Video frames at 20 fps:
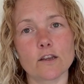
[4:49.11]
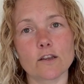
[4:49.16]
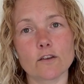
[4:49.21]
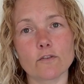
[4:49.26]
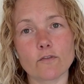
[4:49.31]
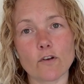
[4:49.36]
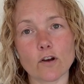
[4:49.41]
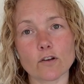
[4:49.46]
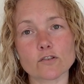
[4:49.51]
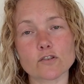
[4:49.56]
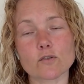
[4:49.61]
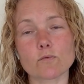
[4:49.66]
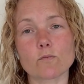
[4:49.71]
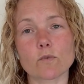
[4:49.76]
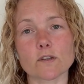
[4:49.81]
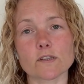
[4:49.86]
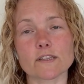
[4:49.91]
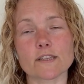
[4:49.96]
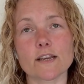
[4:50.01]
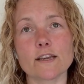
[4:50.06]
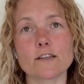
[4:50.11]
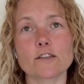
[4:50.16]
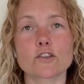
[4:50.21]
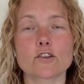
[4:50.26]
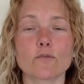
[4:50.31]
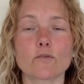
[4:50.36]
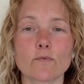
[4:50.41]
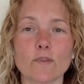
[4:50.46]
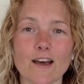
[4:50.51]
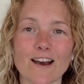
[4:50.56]
You've got someone saying
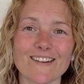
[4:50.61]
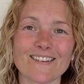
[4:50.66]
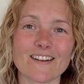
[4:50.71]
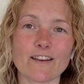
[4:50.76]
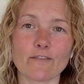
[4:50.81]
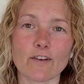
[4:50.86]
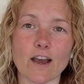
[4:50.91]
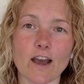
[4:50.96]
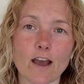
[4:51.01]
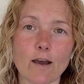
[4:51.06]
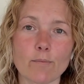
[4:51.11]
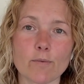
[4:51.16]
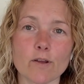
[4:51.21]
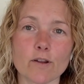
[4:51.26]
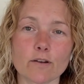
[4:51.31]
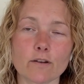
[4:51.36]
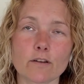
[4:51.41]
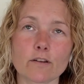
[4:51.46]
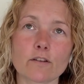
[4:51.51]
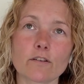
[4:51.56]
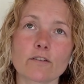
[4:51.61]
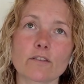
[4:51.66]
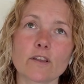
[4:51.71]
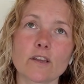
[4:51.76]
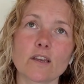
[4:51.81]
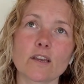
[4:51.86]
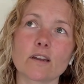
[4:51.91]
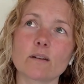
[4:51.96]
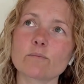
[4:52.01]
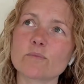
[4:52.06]
to you, that never happened. And you're
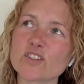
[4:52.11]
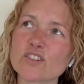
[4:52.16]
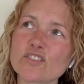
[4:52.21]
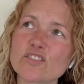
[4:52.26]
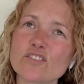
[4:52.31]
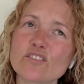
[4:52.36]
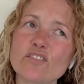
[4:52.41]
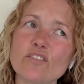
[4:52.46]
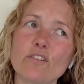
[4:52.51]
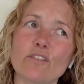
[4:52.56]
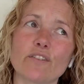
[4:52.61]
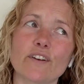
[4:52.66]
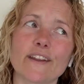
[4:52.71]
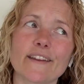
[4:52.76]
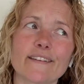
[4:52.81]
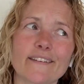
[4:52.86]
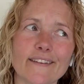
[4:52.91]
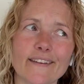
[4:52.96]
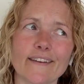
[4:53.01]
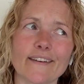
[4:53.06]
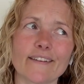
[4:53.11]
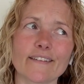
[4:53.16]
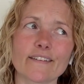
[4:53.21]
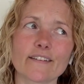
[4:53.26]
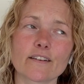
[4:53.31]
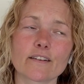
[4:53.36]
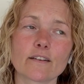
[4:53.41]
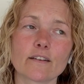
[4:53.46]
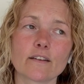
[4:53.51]
thinking, I'm sure it did.